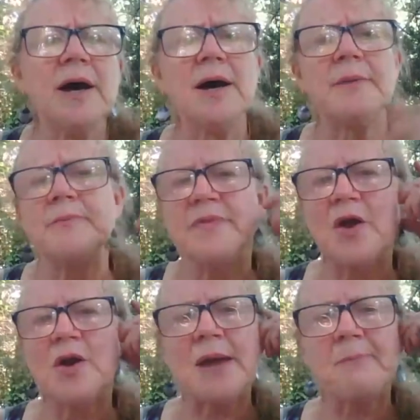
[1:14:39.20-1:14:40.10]
Um,
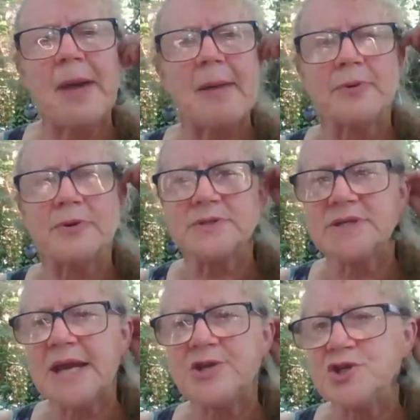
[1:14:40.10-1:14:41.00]
they're like peppers.
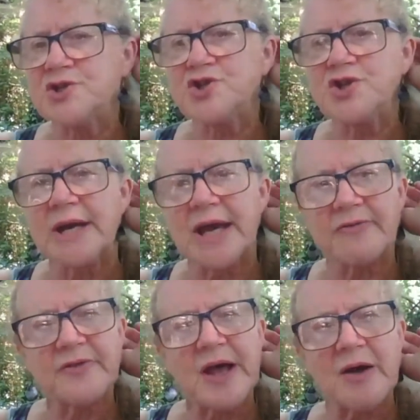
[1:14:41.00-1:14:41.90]
They just chuck
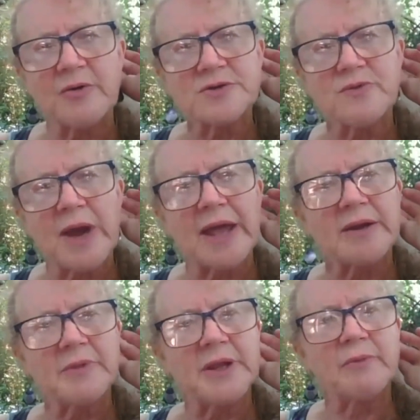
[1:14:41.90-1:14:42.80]
out flowers
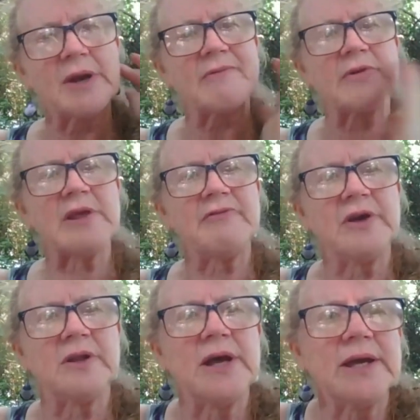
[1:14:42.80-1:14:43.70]
randomly whenever they
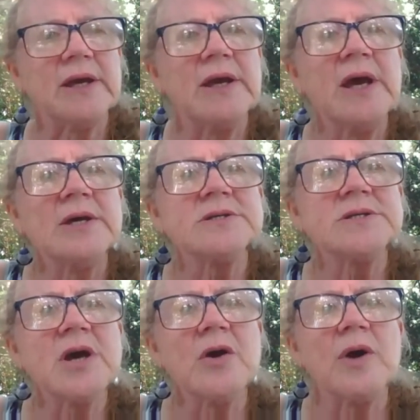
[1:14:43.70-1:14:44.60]
feel like it.
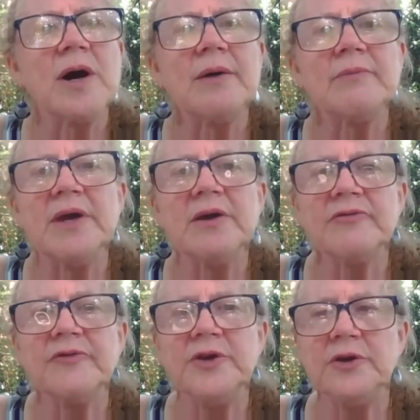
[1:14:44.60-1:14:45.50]
So um,
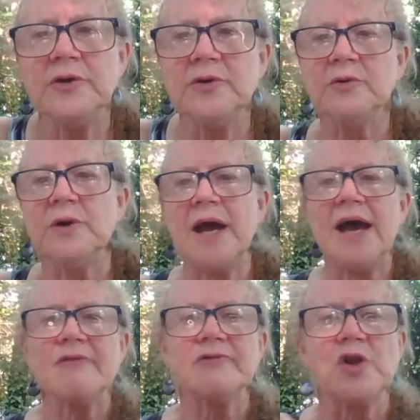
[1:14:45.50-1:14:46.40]
if you
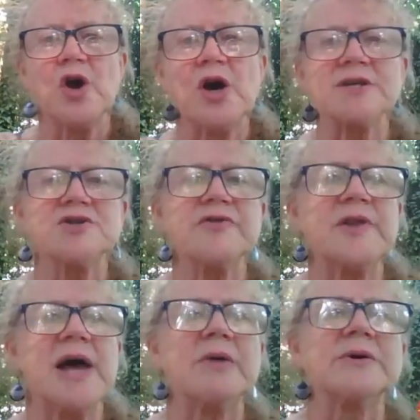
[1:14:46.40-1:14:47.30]
have lost your
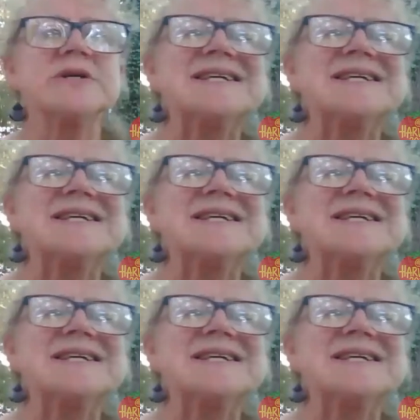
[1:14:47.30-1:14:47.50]
flowers,